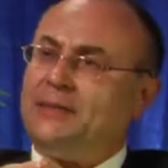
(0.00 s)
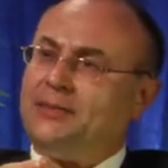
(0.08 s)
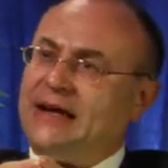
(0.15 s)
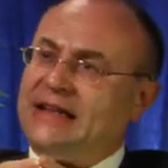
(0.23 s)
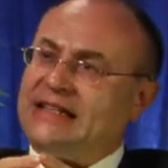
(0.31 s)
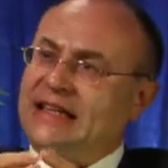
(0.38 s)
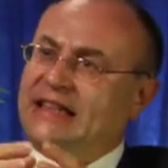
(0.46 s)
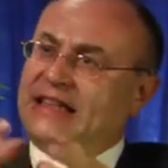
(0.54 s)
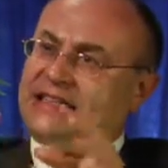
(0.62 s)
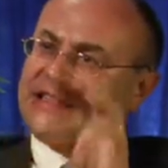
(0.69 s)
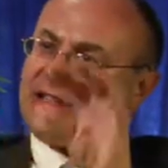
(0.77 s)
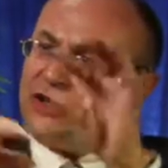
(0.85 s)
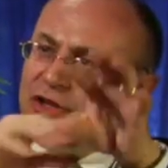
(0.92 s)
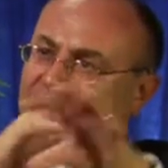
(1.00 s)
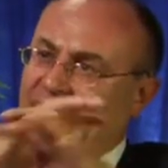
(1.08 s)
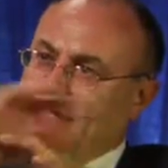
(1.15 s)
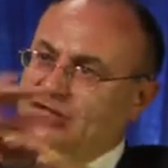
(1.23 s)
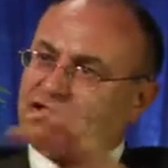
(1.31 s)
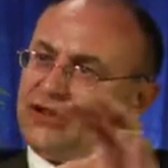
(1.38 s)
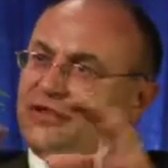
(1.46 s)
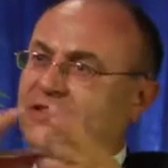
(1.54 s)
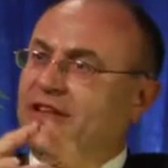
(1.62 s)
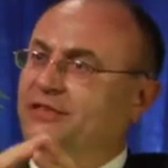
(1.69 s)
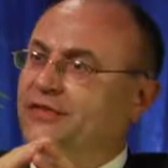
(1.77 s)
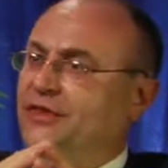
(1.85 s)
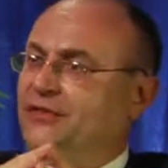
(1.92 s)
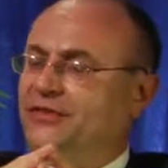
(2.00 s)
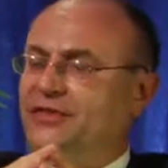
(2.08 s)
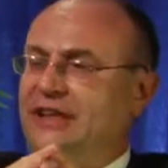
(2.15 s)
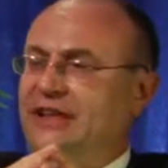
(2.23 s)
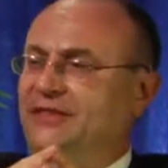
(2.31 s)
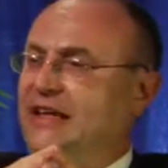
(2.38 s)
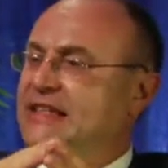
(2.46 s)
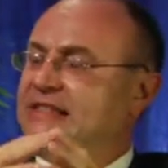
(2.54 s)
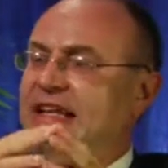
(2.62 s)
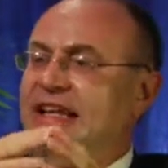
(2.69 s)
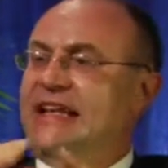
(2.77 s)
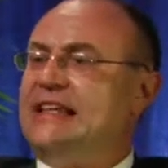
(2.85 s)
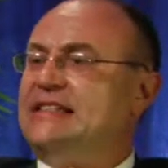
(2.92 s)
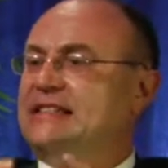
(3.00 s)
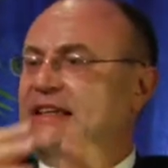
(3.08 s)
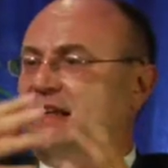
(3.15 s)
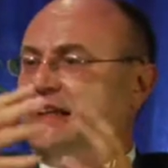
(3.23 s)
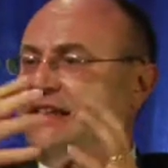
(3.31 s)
But this connection of different freeways is